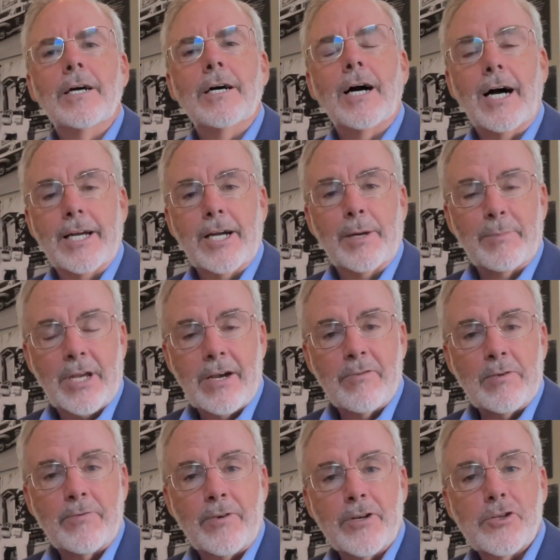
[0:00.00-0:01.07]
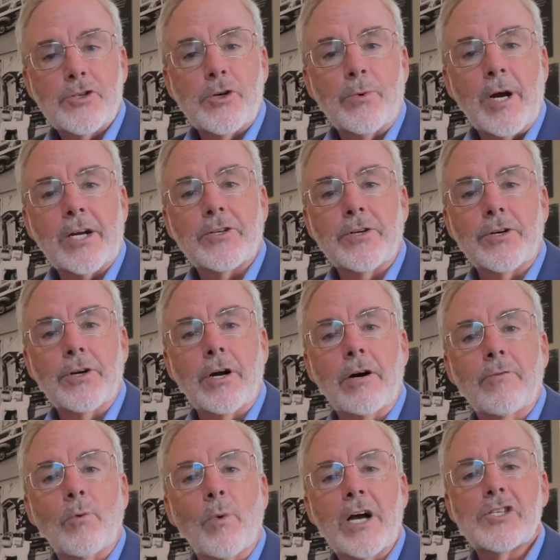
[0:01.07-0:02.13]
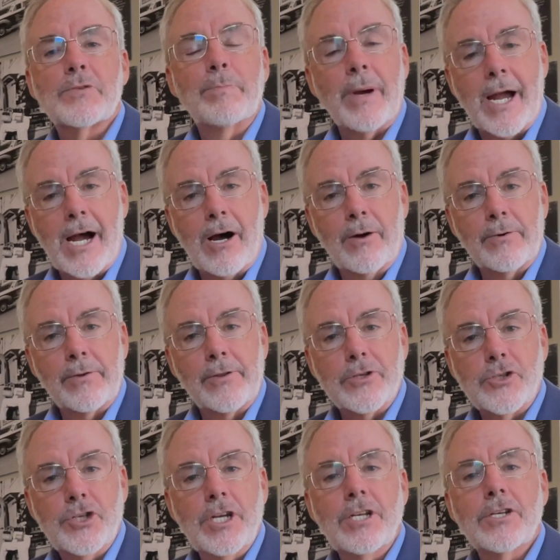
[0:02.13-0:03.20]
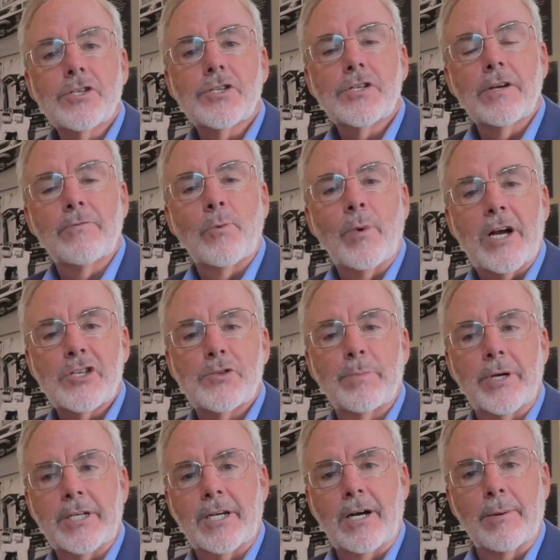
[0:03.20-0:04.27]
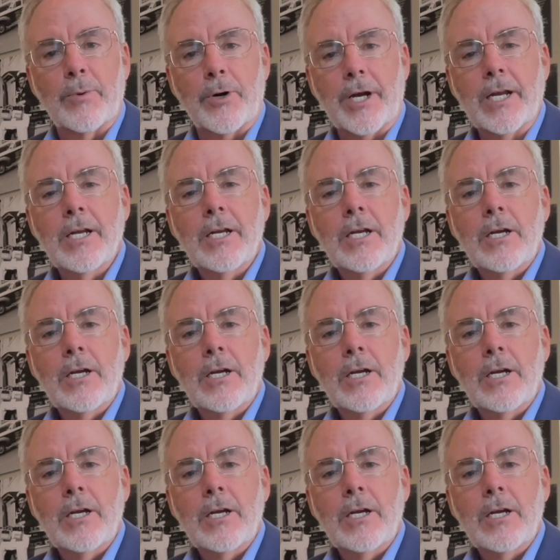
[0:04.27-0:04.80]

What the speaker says: Hi, I'm Kevin Finch, director of Wes Bound, the genius of Wes Montgomery.